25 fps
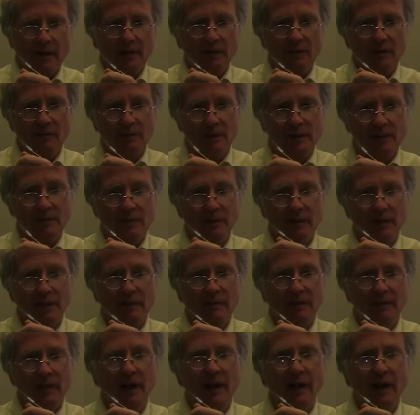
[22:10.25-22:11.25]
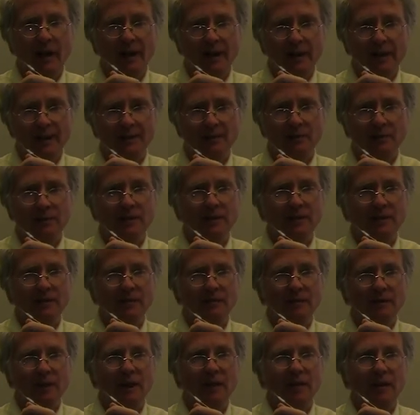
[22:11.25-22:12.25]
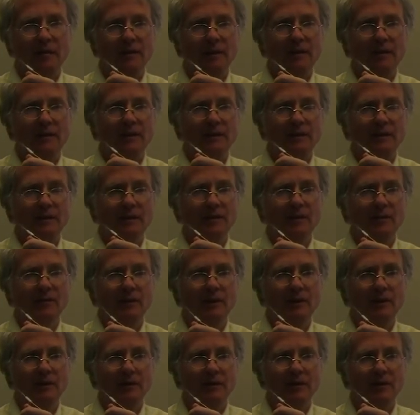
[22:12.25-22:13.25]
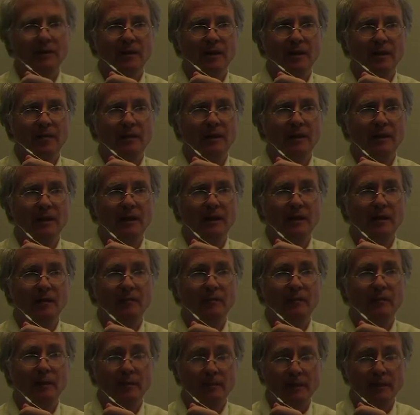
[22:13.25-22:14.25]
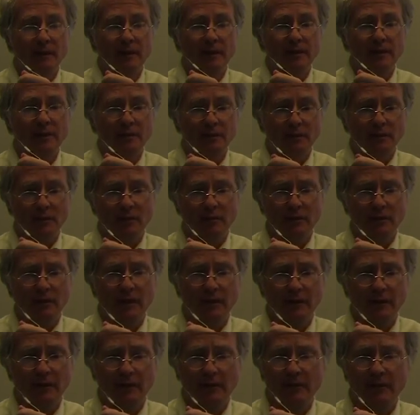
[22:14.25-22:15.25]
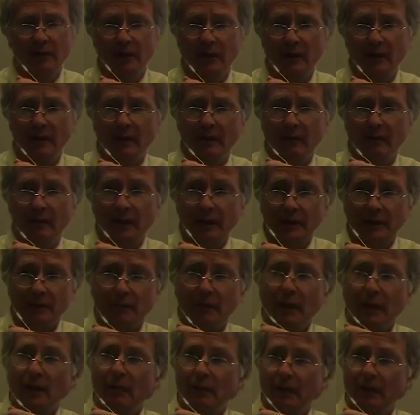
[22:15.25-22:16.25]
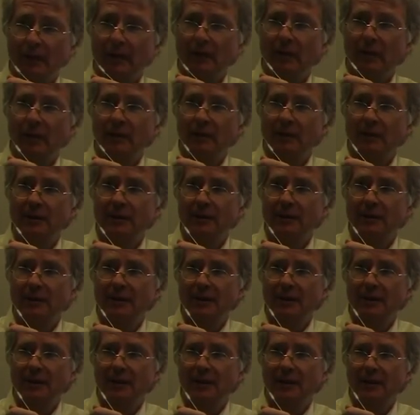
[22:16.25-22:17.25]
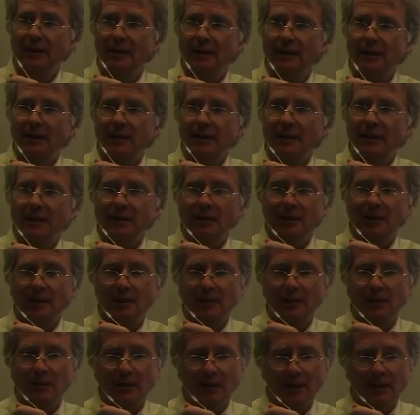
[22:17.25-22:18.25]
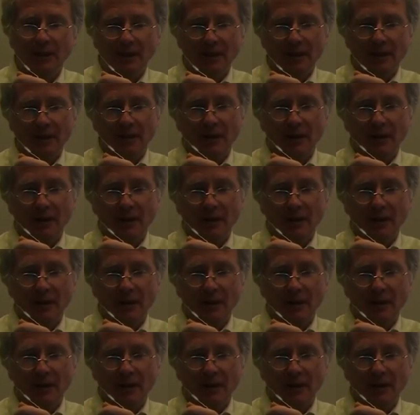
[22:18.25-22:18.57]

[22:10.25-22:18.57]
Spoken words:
Odom people have the highest risk of diabetes in the world, of any population group known. That's public knowledge. So